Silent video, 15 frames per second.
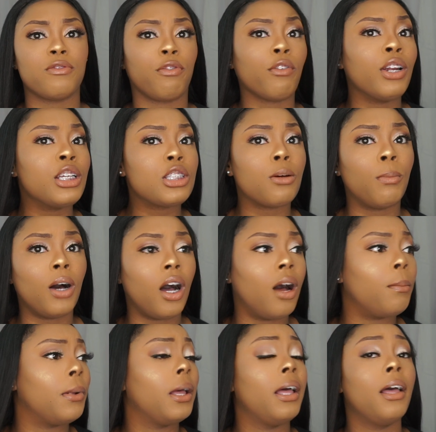freeze them
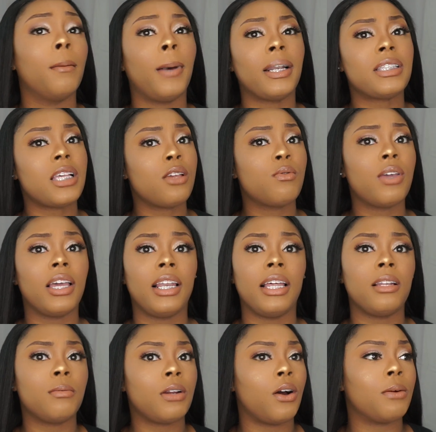up. By the time you get, let
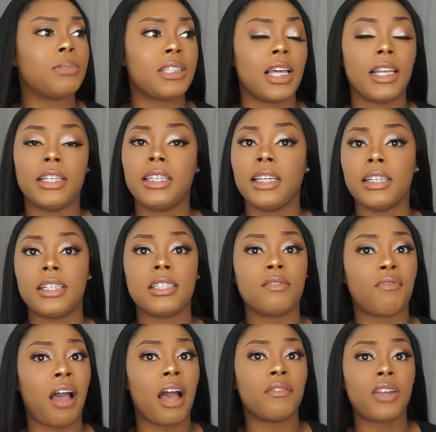them know I'm selling dinners,
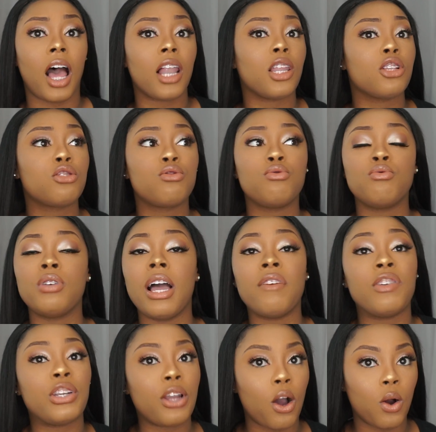five dollars. You
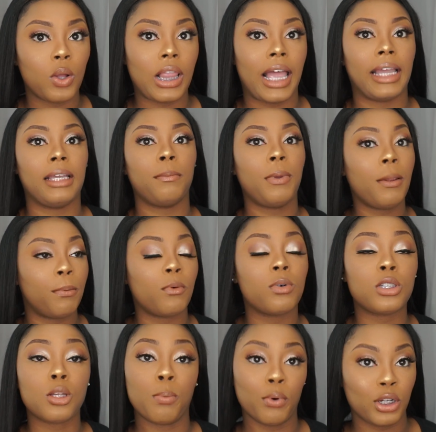never know, like people will
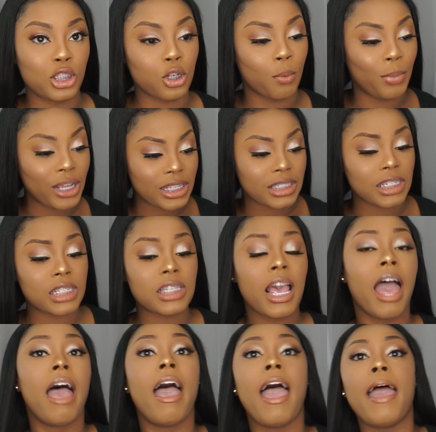support your business.
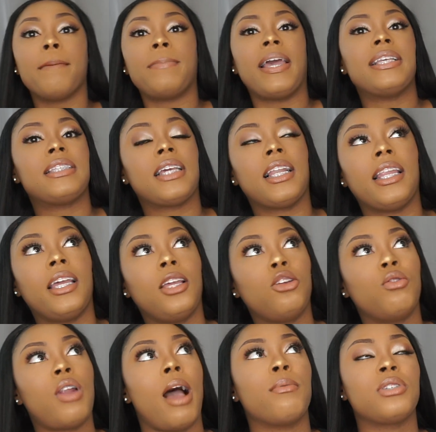And basically,
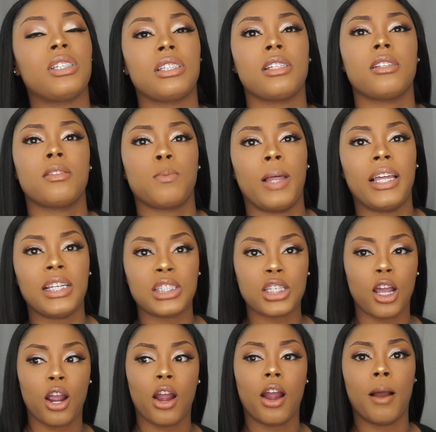you know, I was just explaining to
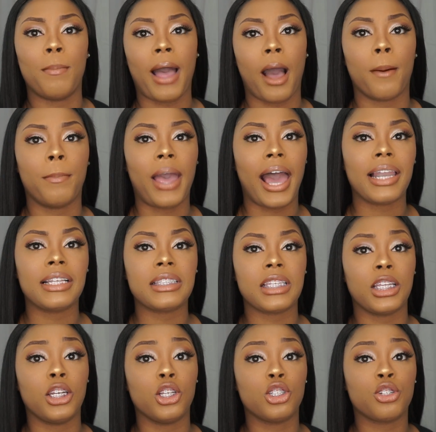her about
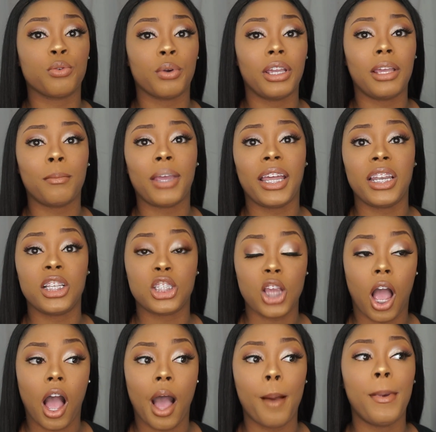balancing the dream and the
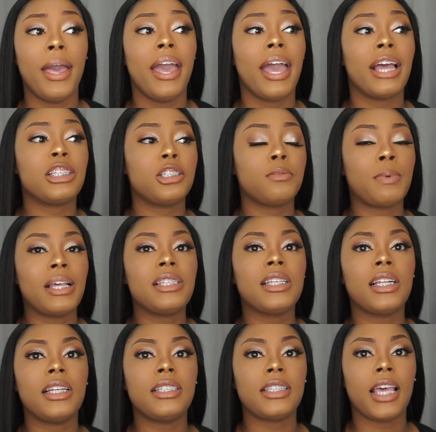job and just
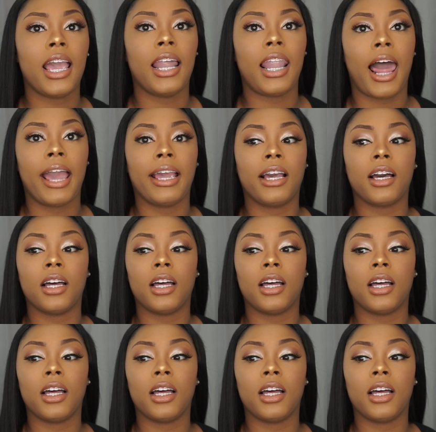basically saying like